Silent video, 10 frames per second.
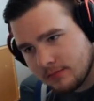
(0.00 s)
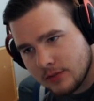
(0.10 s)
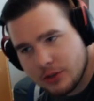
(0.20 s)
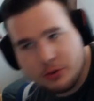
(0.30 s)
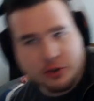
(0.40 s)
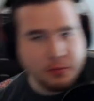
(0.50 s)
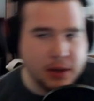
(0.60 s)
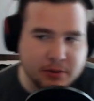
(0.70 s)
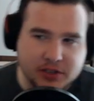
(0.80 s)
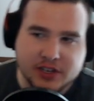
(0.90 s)
You should be
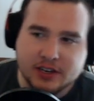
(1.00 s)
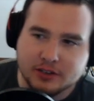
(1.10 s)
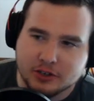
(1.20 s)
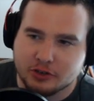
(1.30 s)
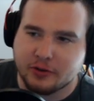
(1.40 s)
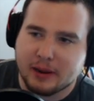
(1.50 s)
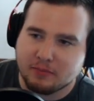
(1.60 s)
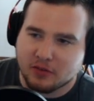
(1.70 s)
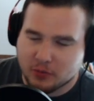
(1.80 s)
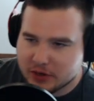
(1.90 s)
able to see it on the
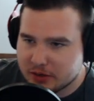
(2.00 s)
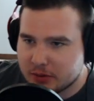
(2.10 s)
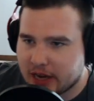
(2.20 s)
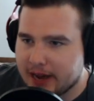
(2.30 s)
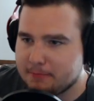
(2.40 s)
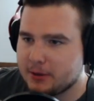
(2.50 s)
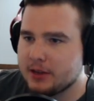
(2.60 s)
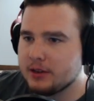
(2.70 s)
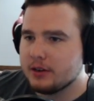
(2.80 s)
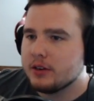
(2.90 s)
stream from when you type
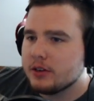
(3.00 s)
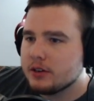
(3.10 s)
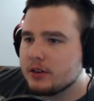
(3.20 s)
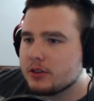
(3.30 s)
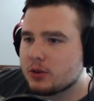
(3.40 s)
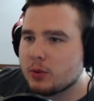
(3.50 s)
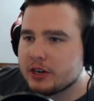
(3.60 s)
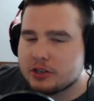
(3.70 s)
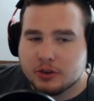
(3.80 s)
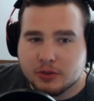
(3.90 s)
to when
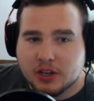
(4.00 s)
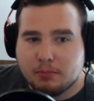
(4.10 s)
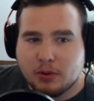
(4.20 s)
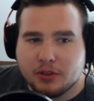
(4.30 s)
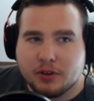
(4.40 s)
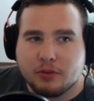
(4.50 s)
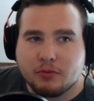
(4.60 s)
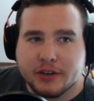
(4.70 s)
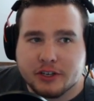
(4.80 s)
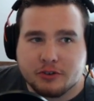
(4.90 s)
it shows up on the
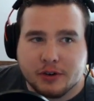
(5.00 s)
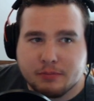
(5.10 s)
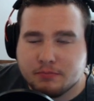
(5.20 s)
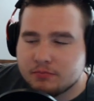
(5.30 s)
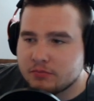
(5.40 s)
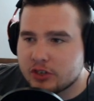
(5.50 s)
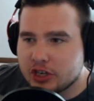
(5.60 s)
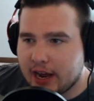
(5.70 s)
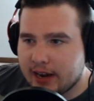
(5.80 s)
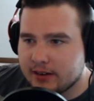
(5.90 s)
restream
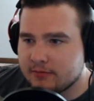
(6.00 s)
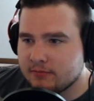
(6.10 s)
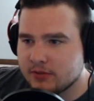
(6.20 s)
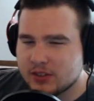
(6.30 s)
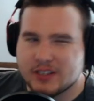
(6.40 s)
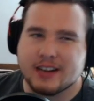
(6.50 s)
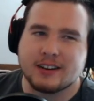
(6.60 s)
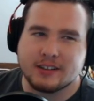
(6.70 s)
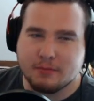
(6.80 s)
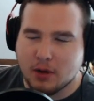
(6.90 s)
chat. It's
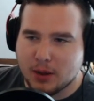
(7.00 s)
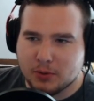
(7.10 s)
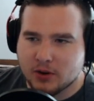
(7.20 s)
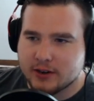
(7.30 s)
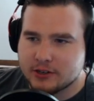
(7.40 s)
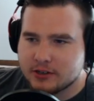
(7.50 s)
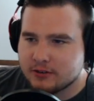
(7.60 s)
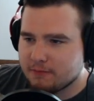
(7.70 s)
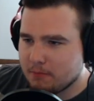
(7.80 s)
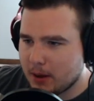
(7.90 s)
technically Mob Crush,
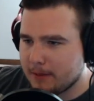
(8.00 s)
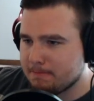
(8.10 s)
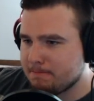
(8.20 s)
but